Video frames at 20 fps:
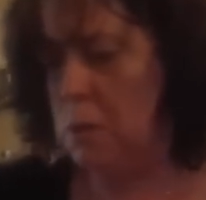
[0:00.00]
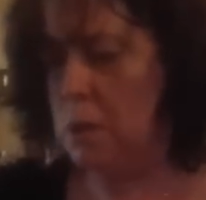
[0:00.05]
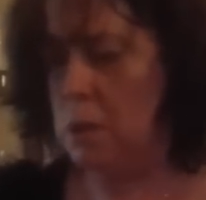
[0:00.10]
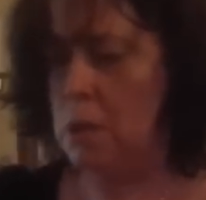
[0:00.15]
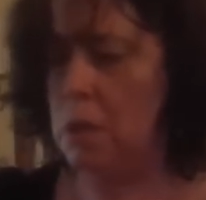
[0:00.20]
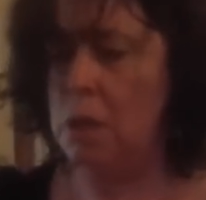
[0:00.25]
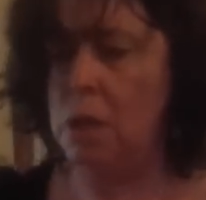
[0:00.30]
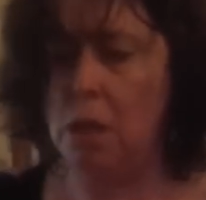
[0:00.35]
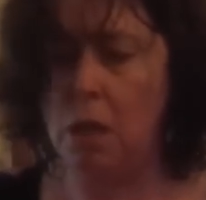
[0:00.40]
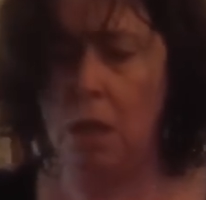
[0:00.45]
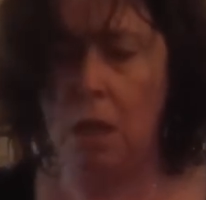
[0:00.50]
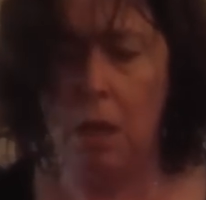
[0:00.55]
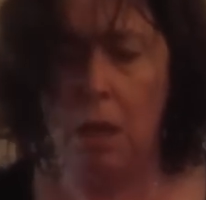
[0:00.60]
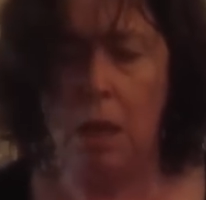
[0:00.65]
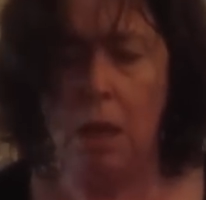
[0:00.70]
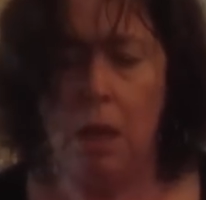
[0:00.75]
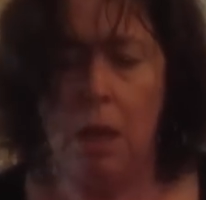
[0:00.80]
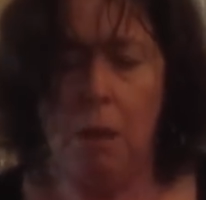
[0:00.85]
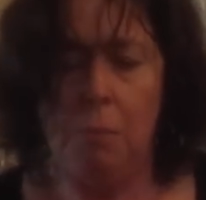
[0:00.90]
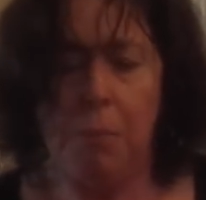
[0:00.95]
Uh huh.
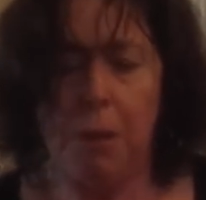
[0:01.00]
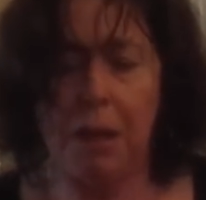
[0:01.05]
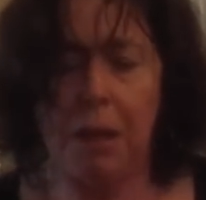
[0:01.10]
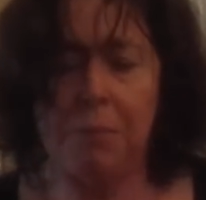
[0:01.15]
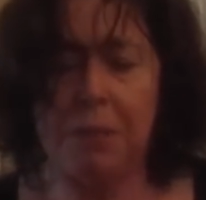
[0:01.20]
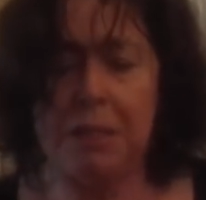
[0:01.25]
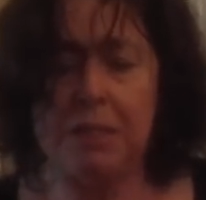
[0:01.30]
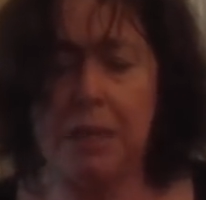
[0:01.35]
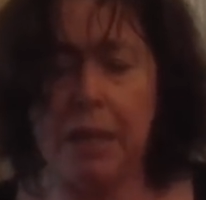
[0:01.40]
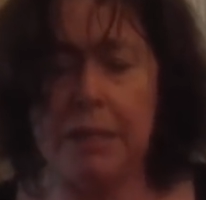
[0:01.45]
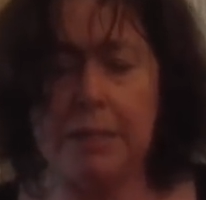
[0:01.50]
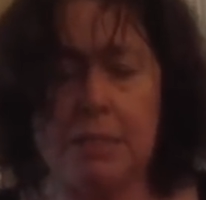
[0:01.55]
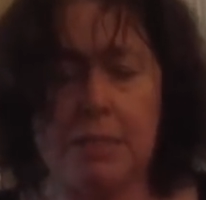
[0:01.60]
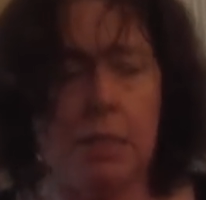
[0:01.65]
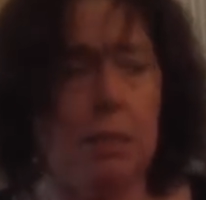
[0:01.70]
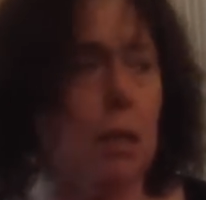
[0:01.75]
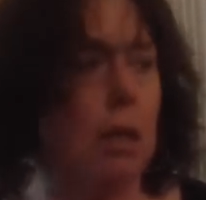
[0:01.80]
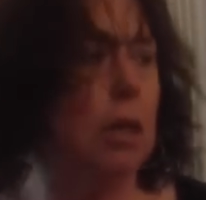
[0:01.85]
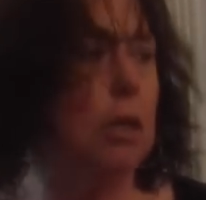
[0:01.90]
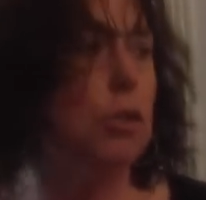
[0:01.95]
But I mean,
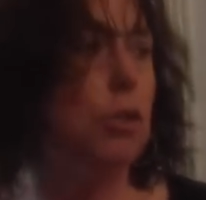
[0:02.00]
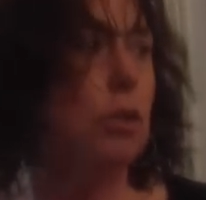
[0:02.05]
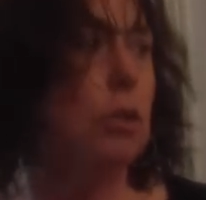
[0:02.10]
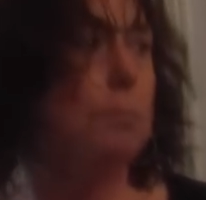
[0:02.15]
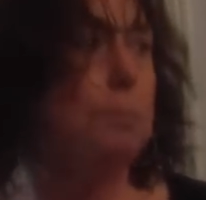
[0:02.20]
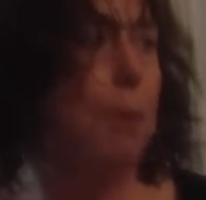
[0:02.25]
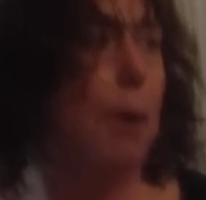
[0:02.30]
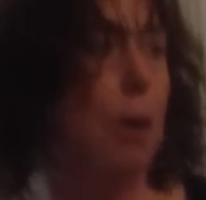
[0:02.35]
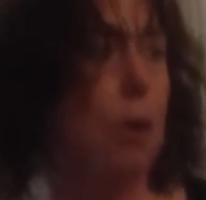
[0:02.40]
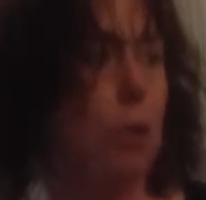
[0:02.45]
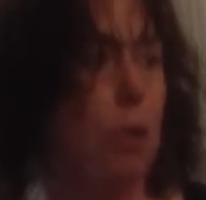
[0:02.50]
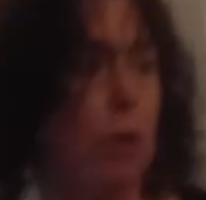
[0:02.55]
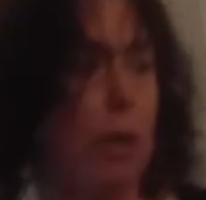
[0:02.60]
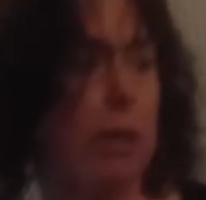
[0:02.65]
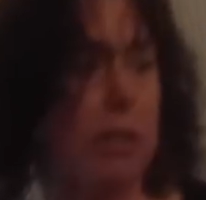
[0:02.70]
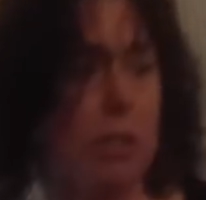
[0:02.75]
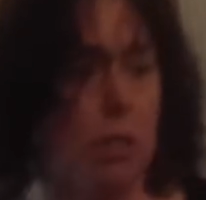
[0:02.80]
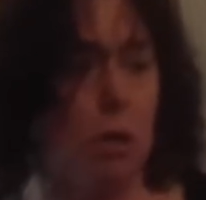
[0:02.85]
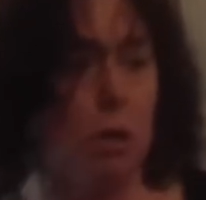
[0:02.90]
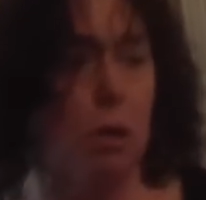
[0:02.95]
1900 parlor
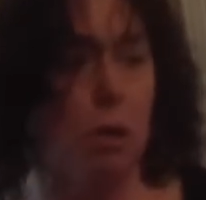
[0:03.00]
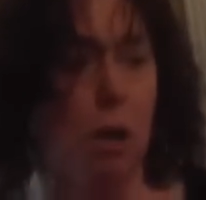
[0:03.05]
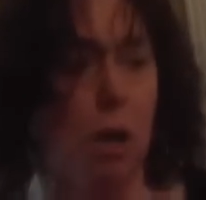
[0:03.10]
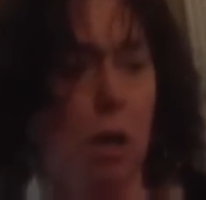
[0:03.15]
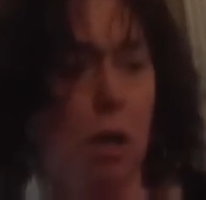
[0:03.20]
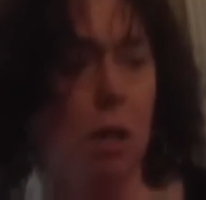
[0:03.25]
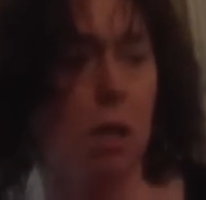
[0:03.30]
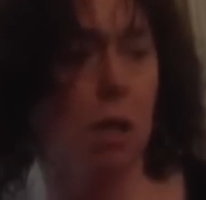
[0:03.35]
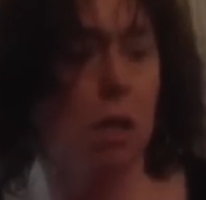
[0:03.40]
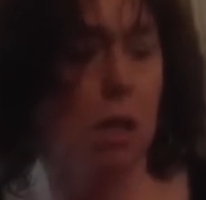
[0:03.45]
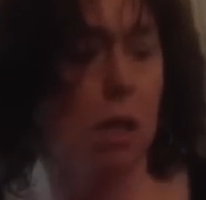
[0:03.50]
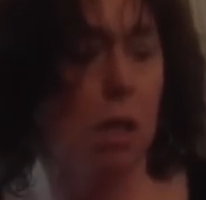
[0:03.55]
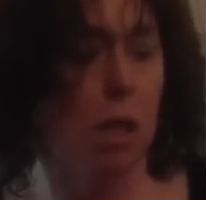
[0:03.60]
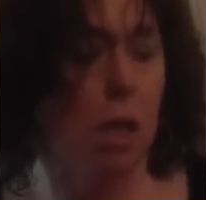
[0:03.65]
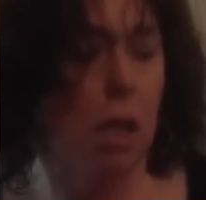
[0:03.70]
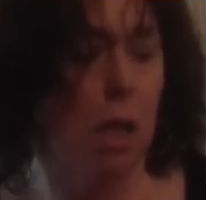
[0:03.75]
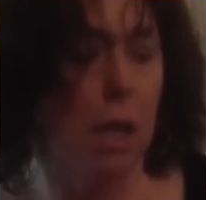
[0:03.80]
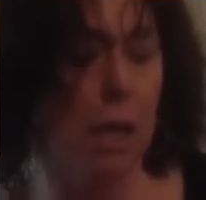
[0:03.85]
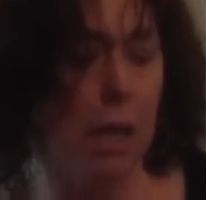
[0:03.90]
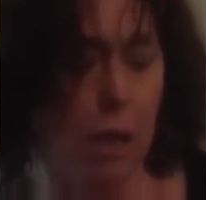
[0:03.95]
guitar.
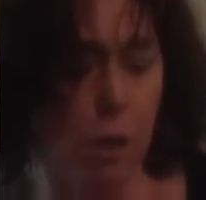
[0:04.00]
Wow.